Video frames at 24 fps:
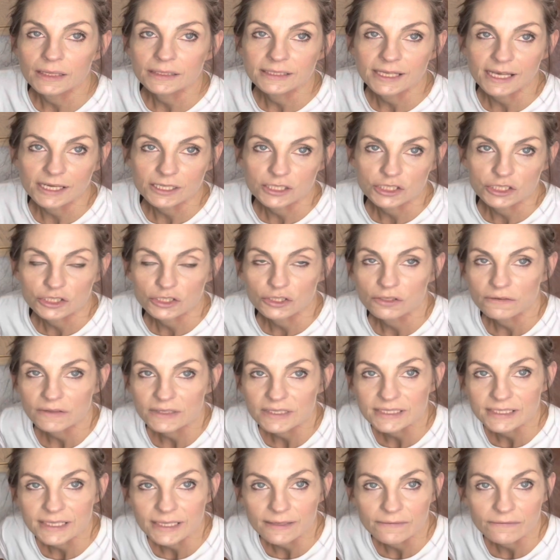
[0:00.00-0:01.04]
texture, the
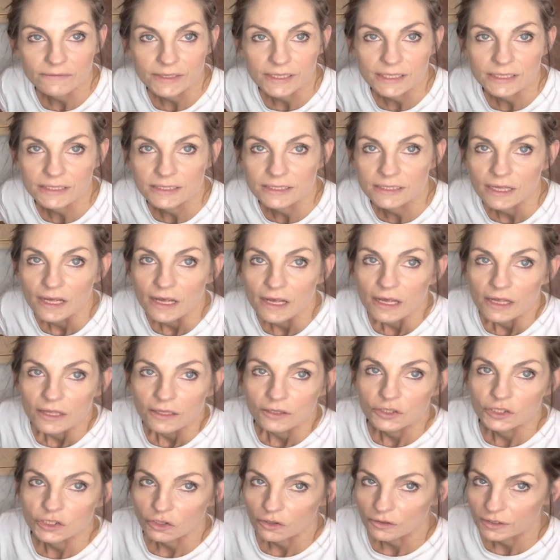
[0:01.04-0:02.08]
stiffness,
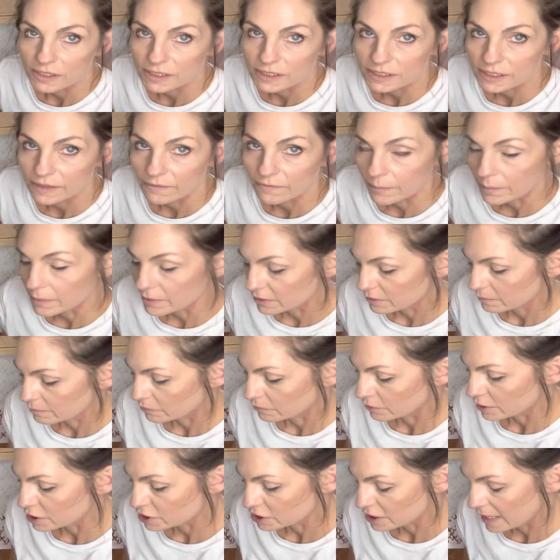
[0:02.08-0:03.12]
the sharpness of the
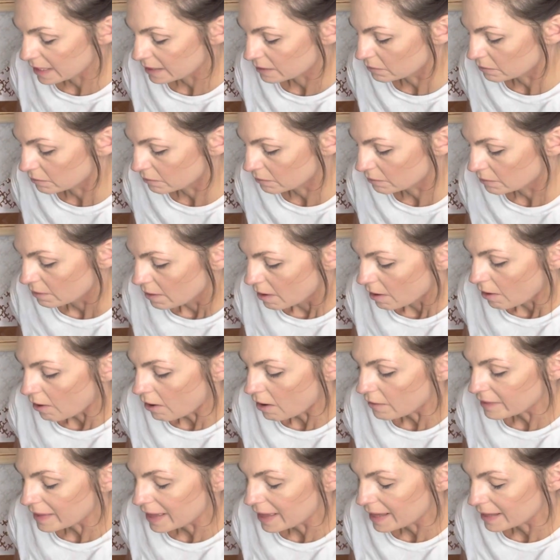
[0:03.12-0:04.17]
brush handle,
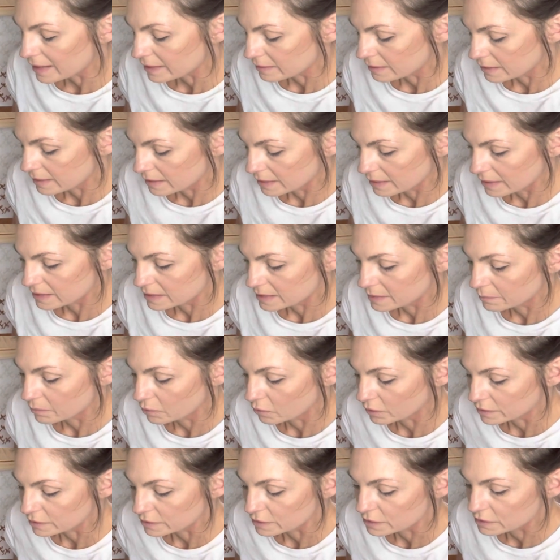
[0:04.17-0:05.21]
all that is
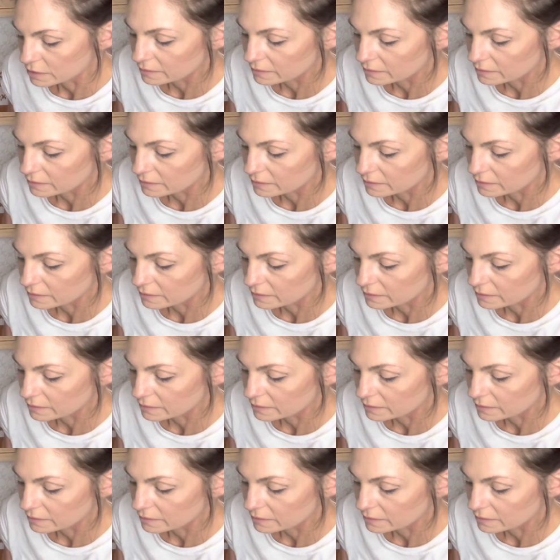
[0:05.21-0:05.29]
important.